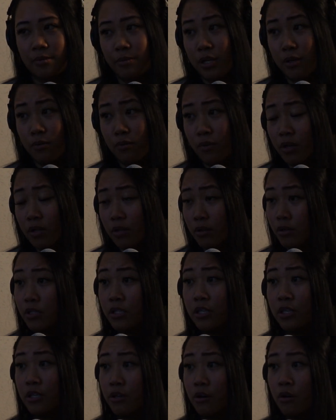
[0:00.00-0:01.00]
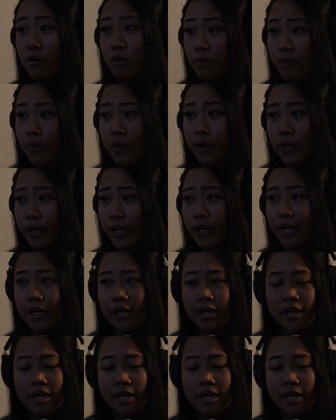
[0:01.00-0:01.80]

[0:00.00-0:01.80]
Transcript: I mean, he won the CEO award,